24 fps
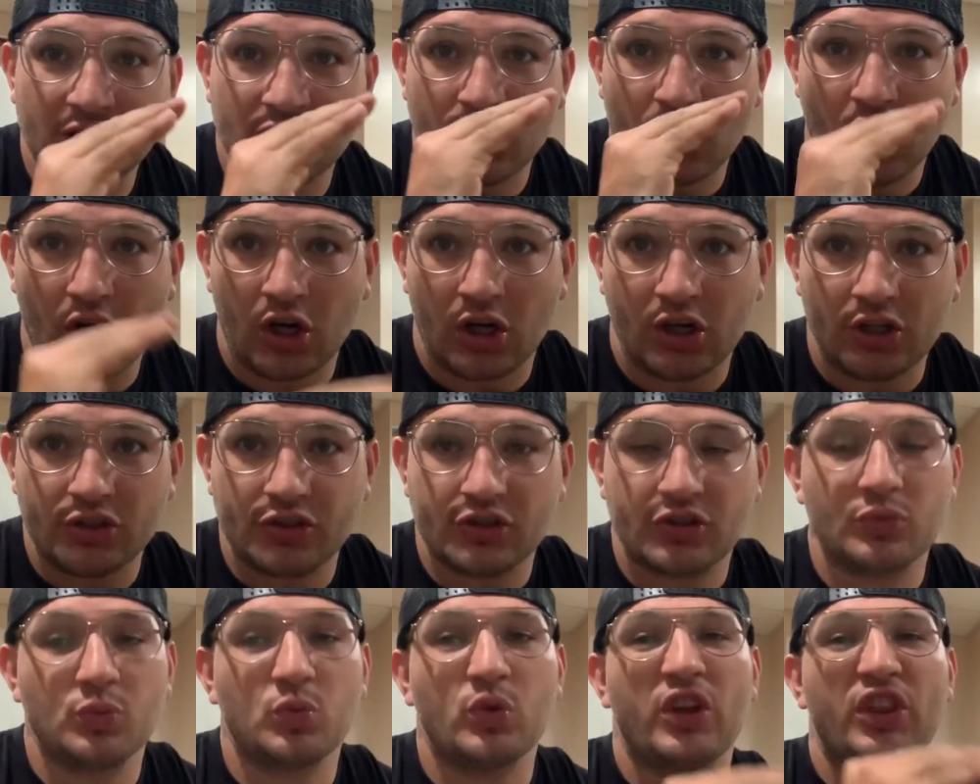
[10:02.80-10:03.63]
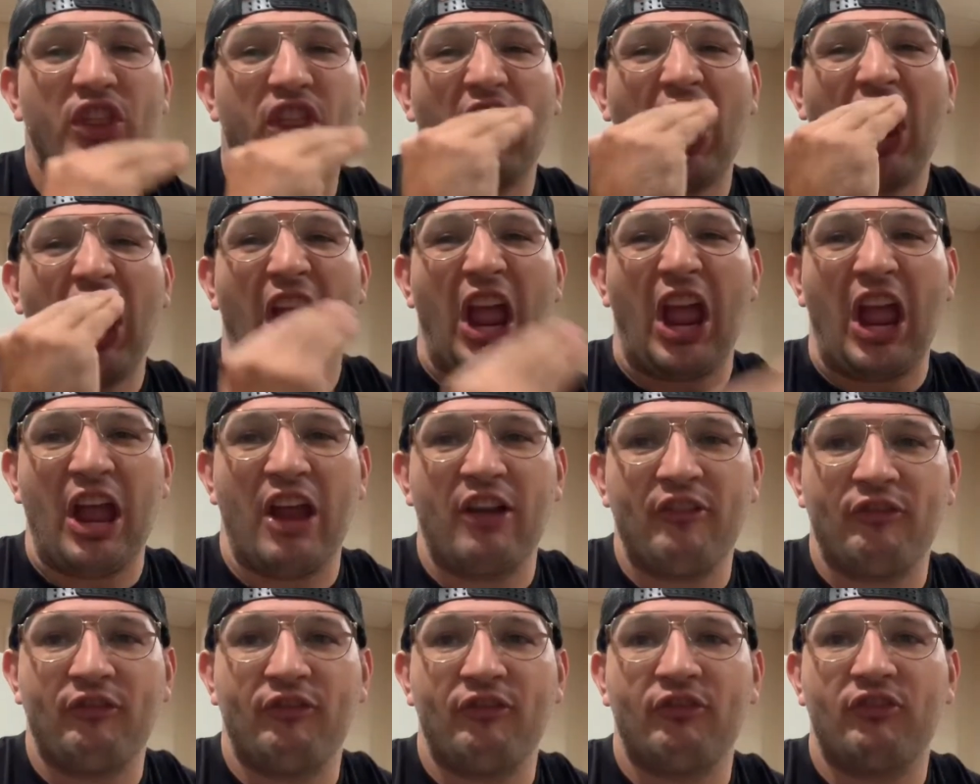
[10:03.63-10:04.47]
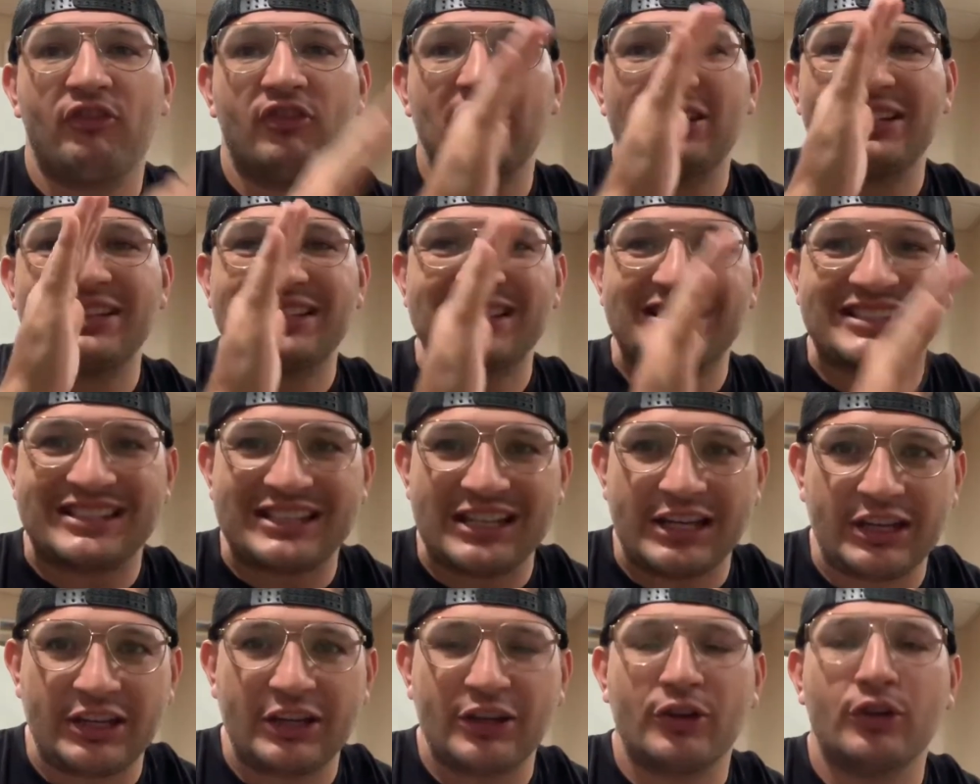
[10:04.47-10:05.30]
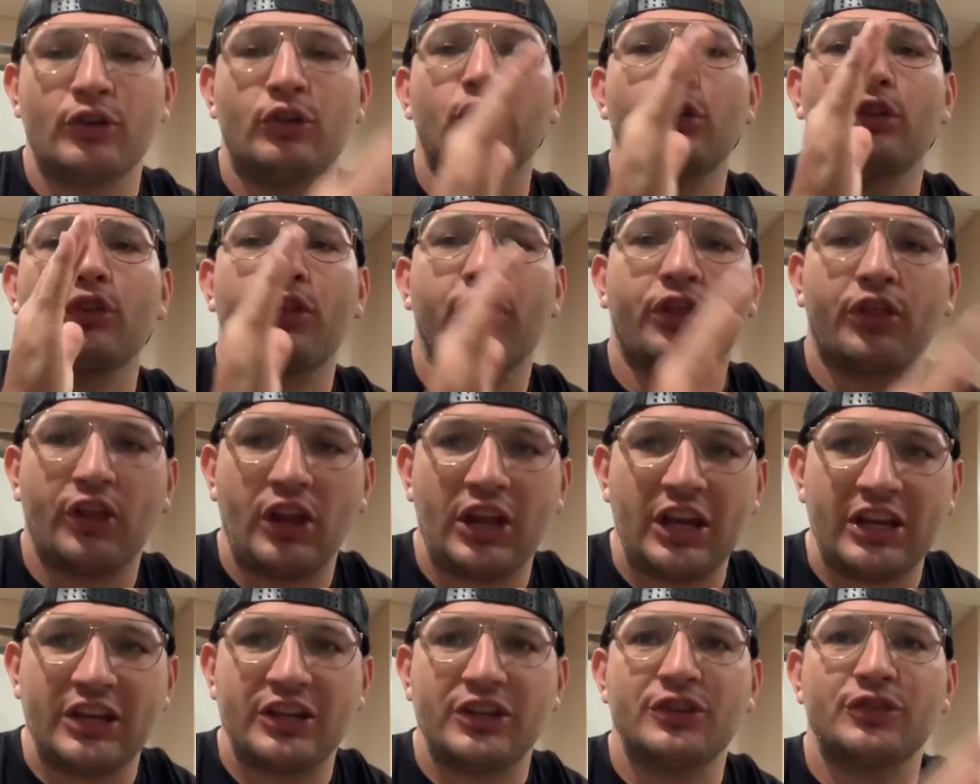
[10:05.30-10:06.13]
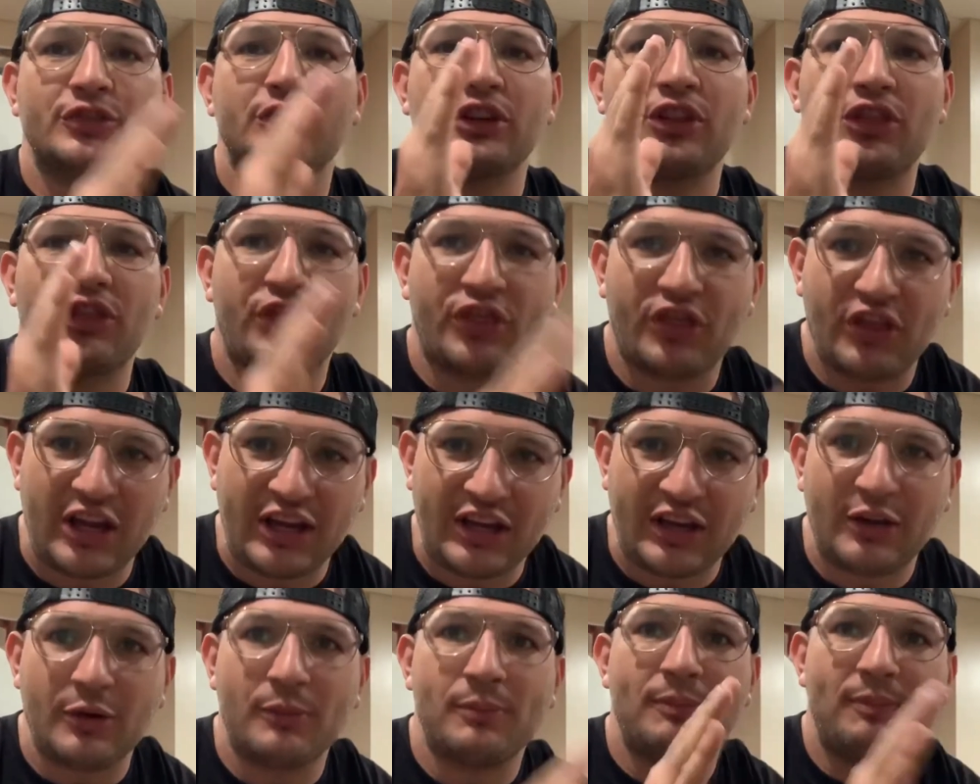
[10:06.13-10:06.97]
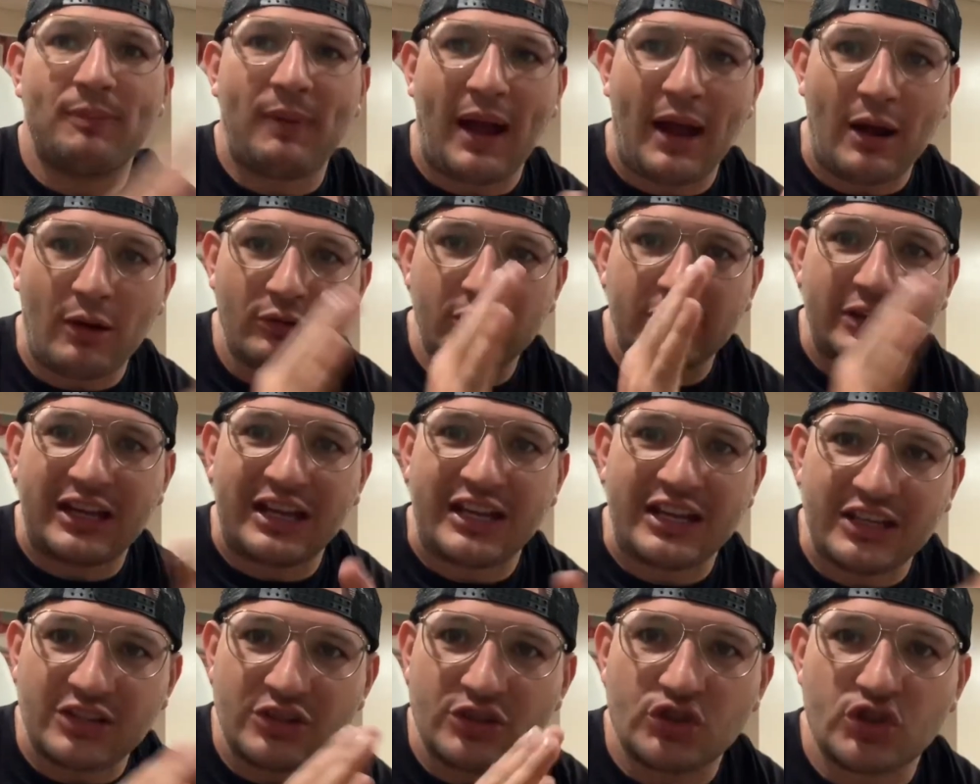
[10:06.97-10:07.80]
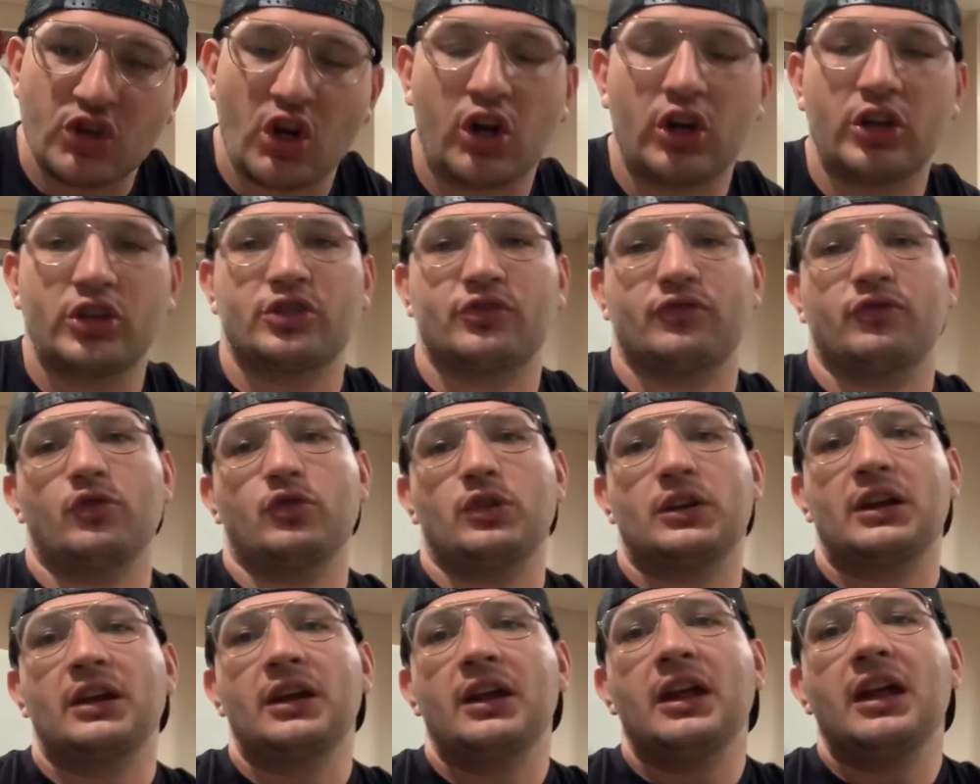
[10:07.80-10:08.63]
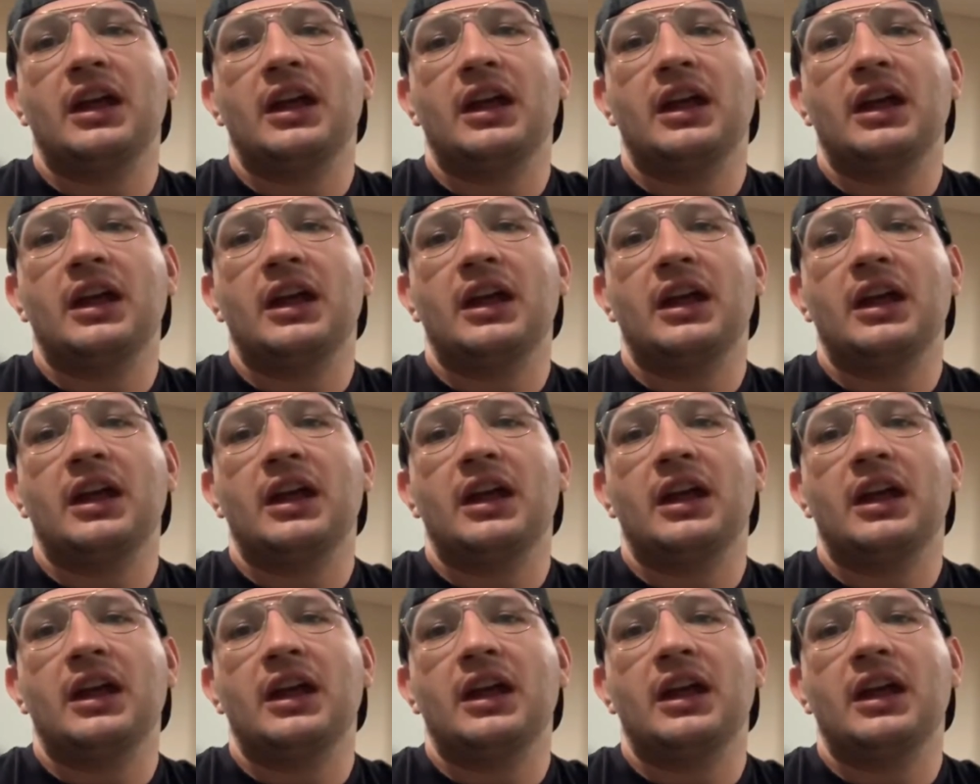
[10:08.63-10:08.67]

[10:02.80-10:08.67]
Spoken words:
charged with every single thing you can think about getting charged for.